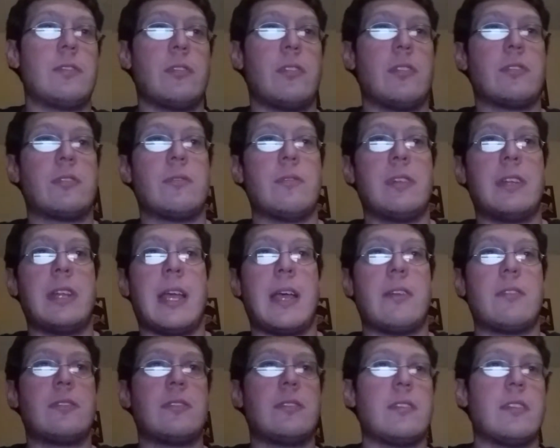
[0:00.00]
also
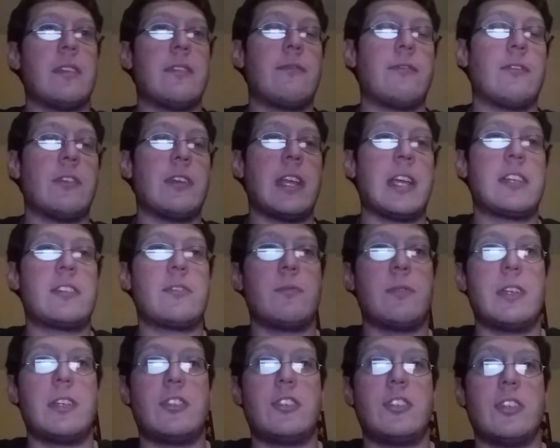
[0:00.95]
announced for next
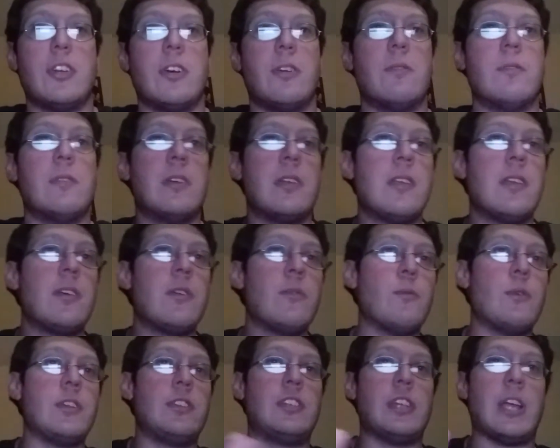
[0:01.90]
week's show,
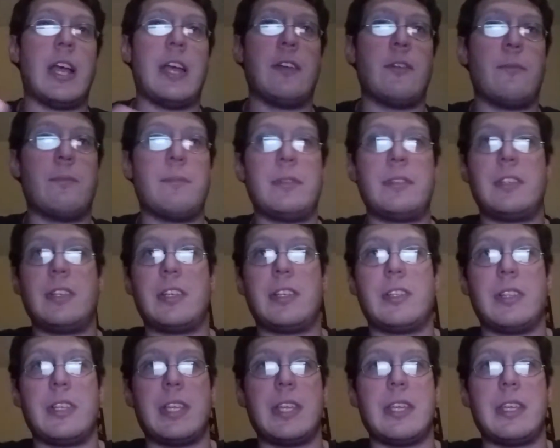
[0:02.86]
which I don't
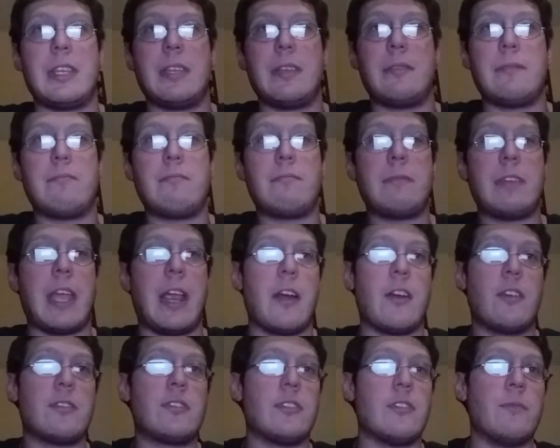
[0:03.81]
particularly
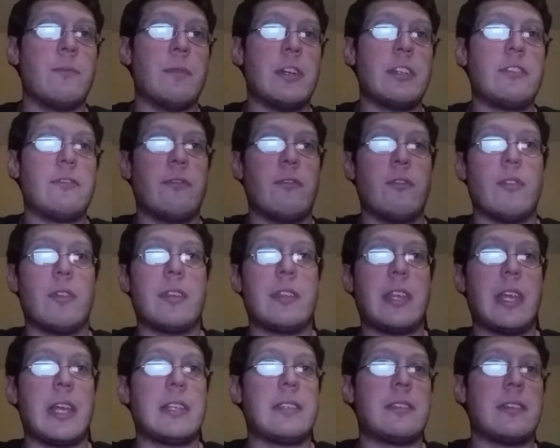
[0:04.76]
care so much for.
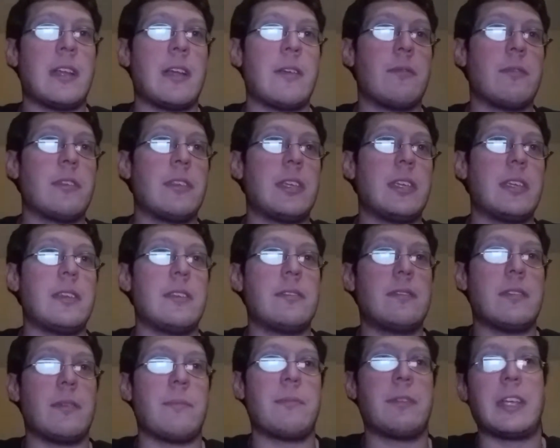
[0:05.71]
That's not really
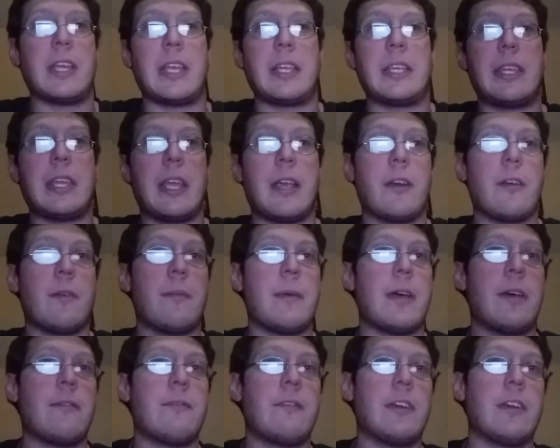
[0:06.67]
something I care
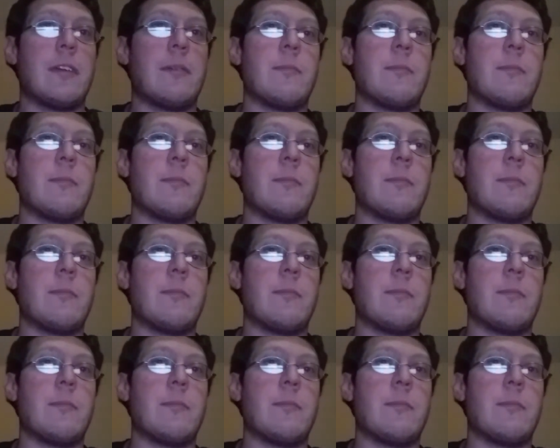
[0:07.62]
about very